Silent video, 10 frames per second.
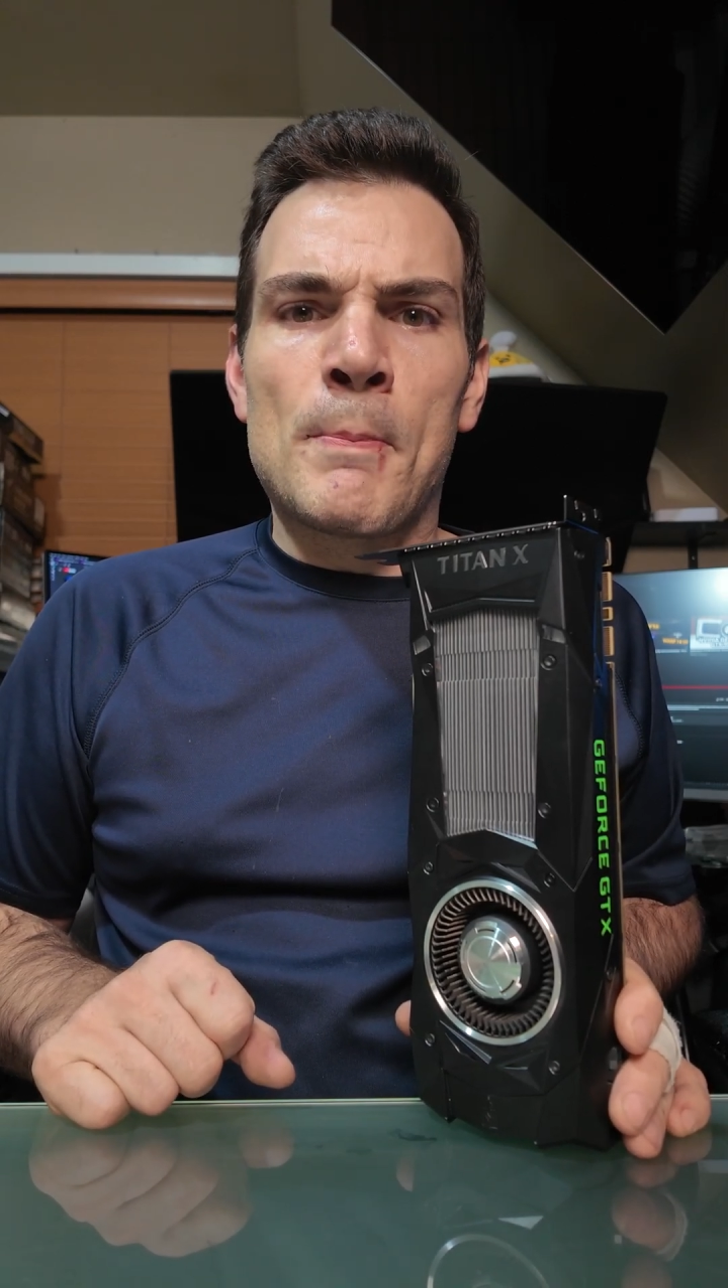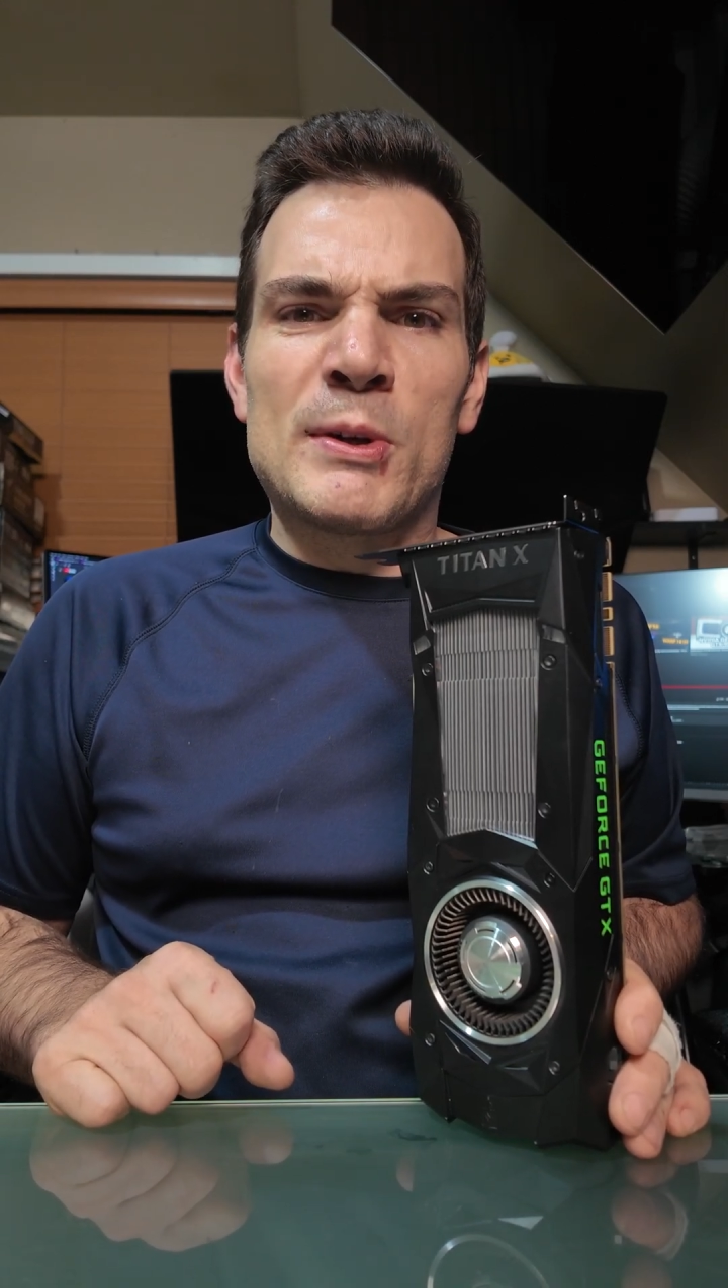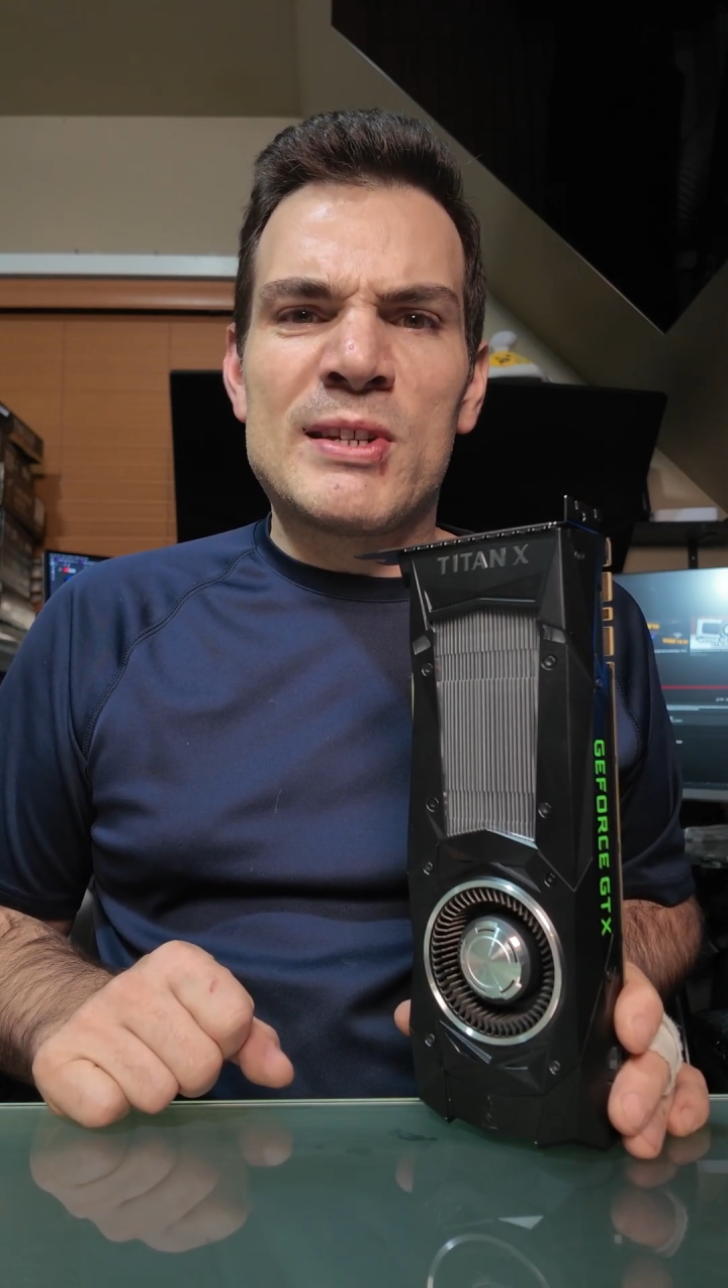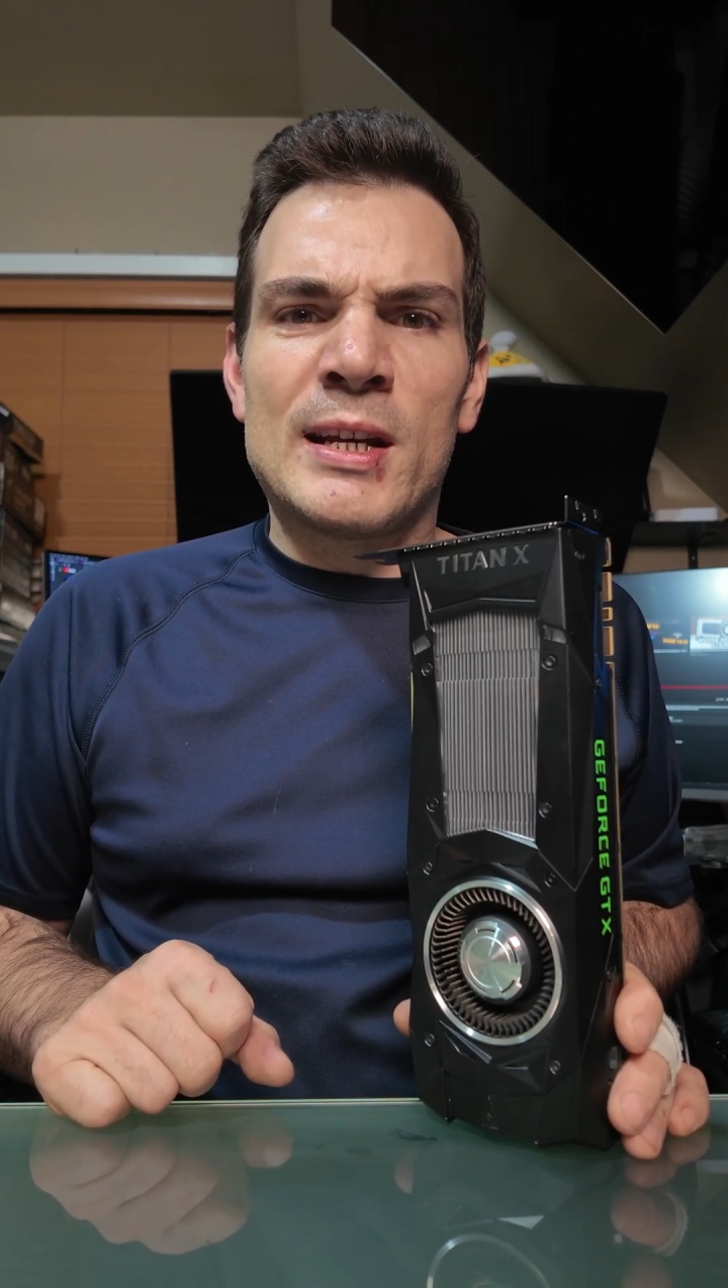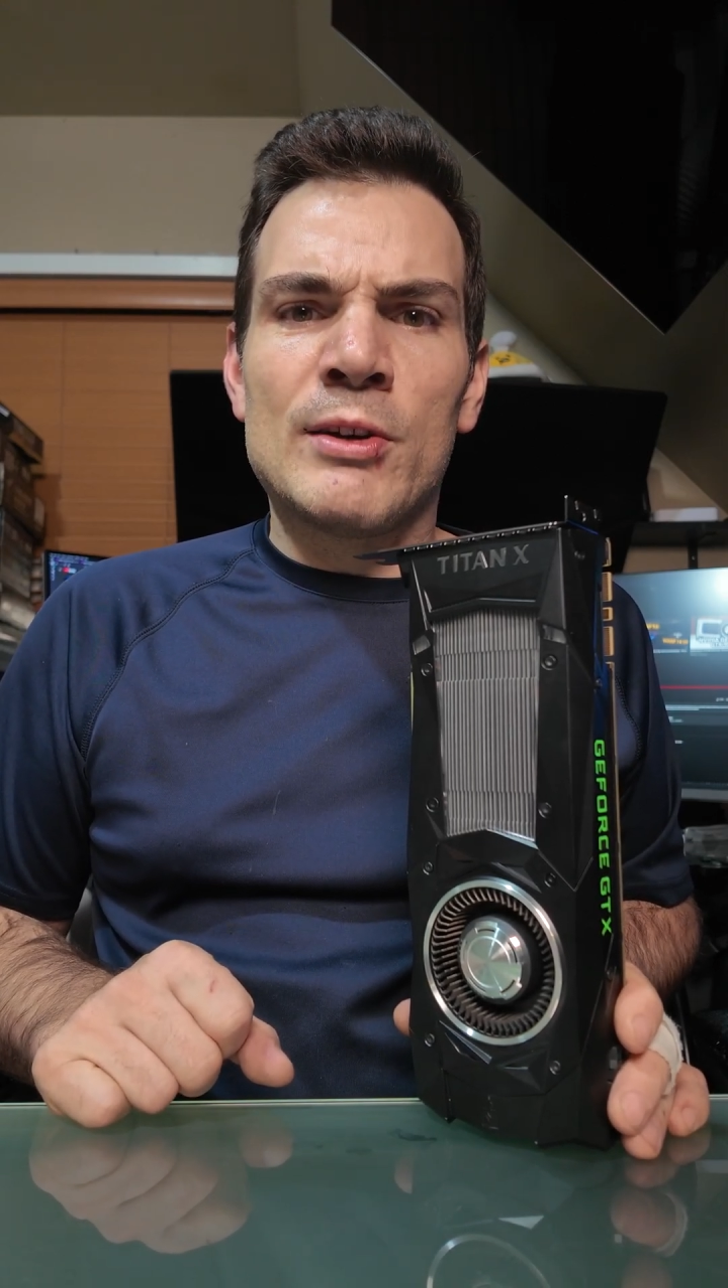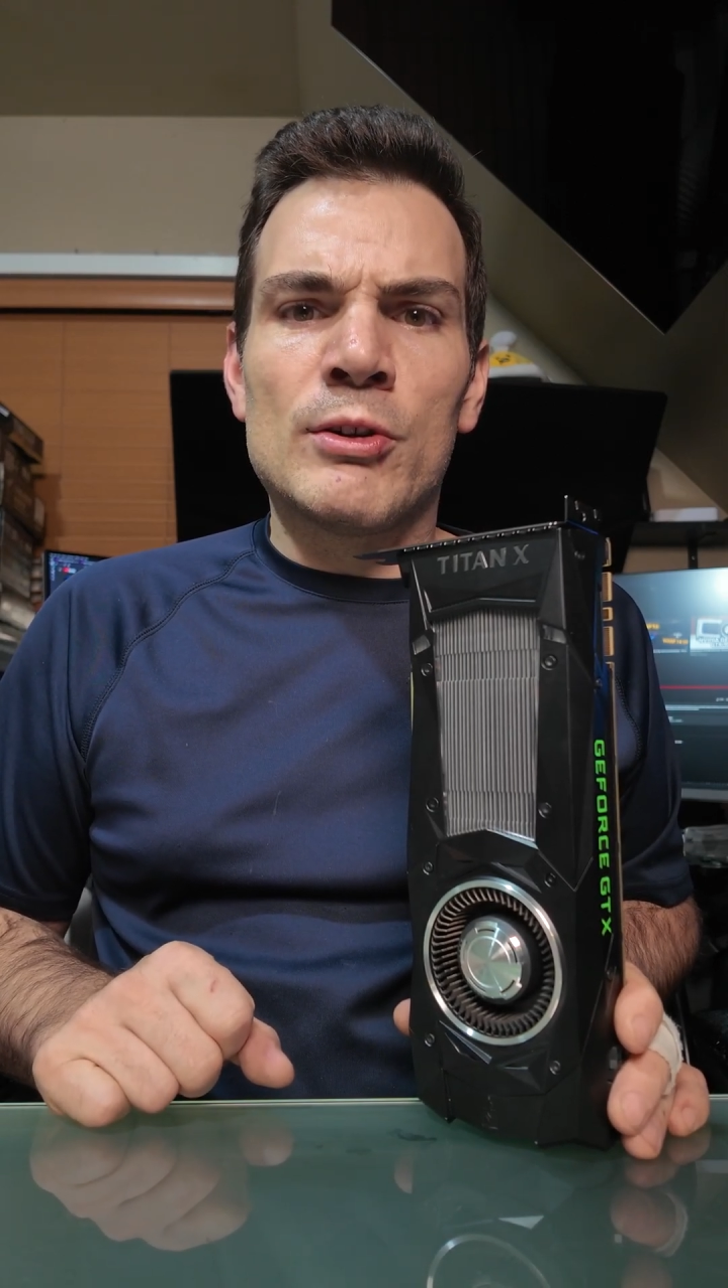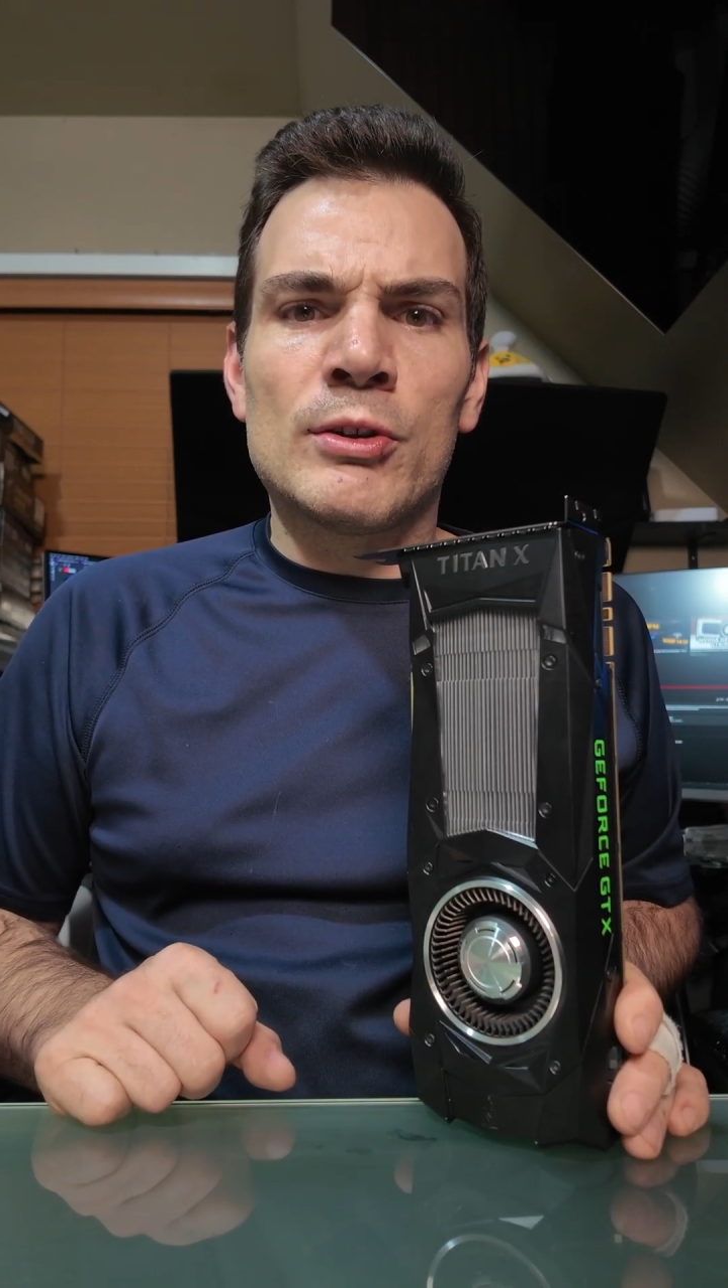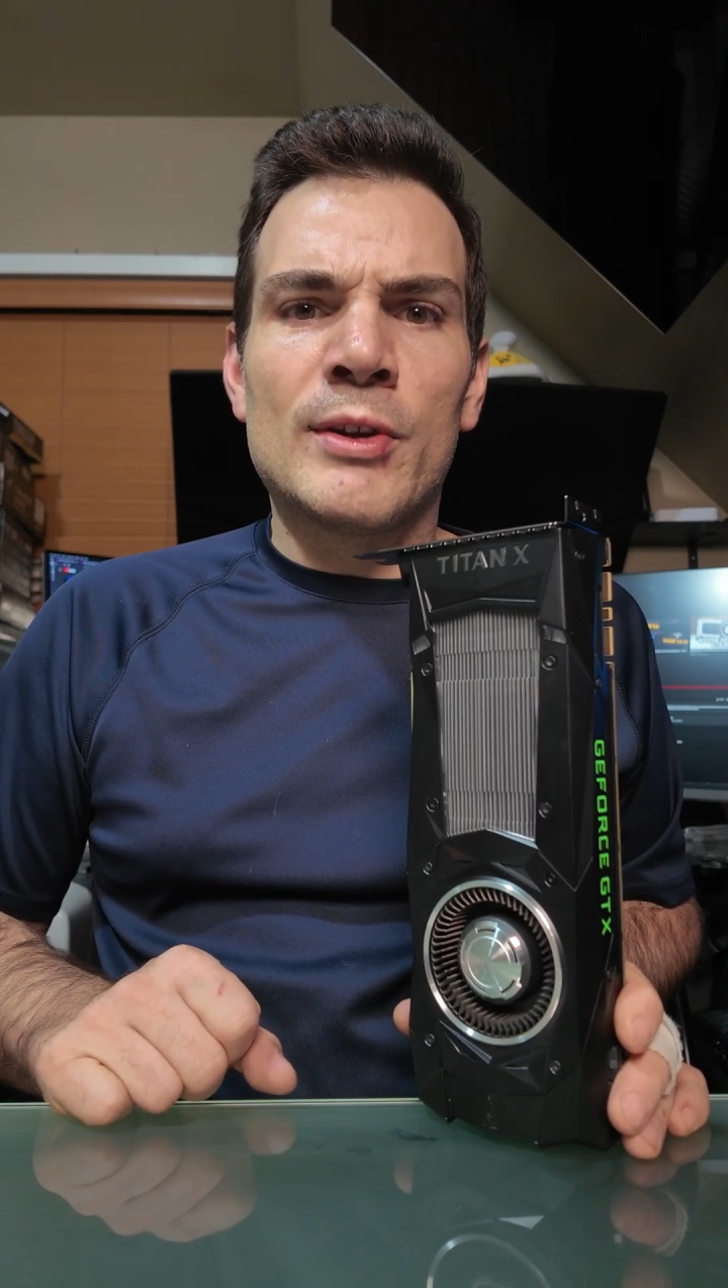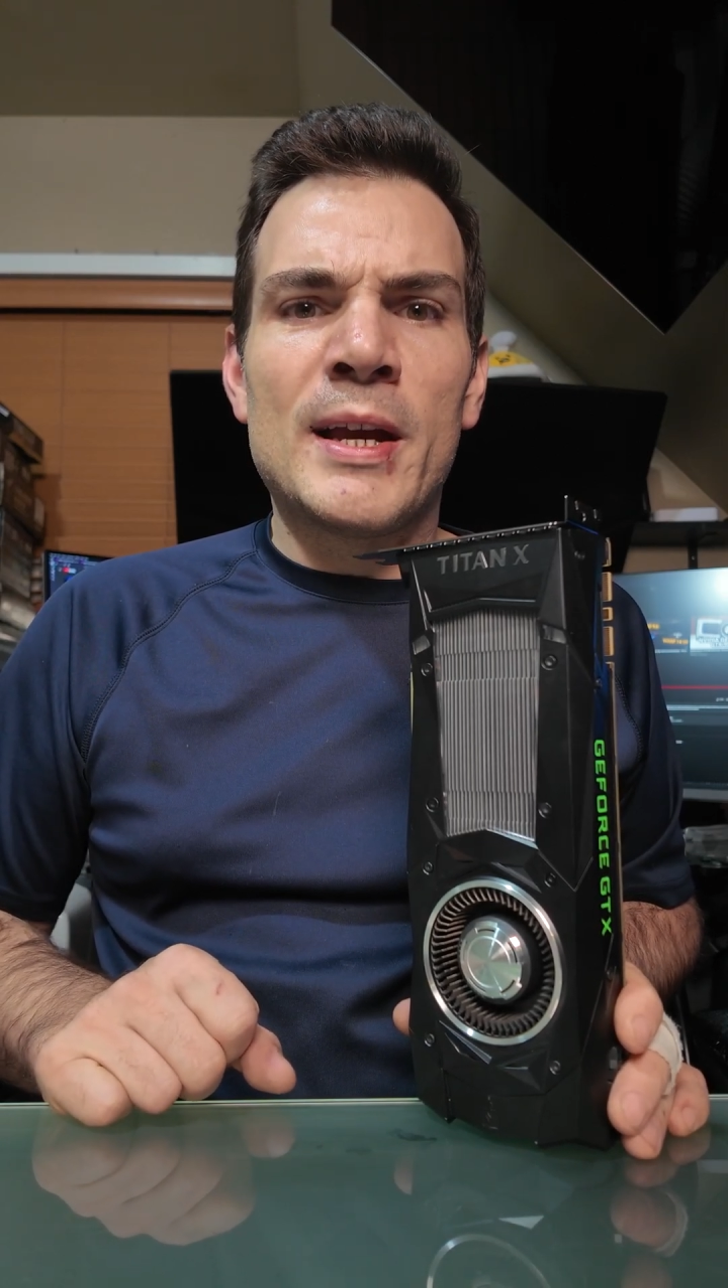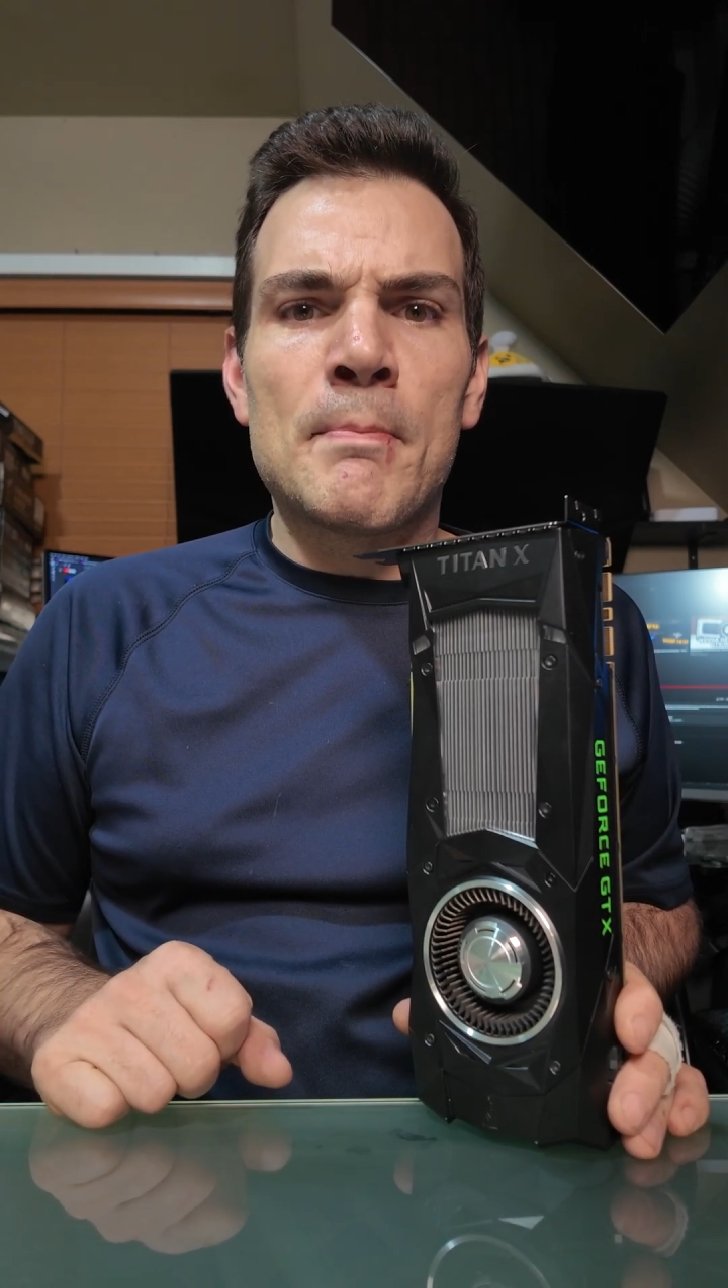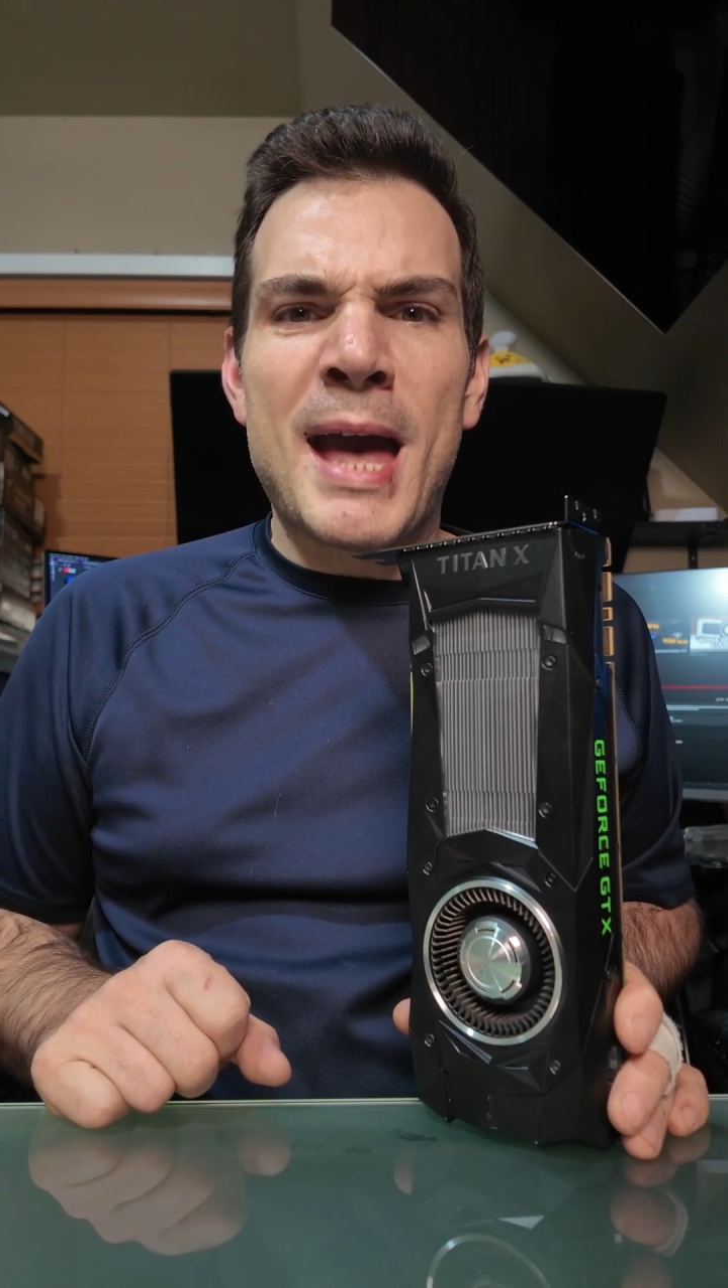particularly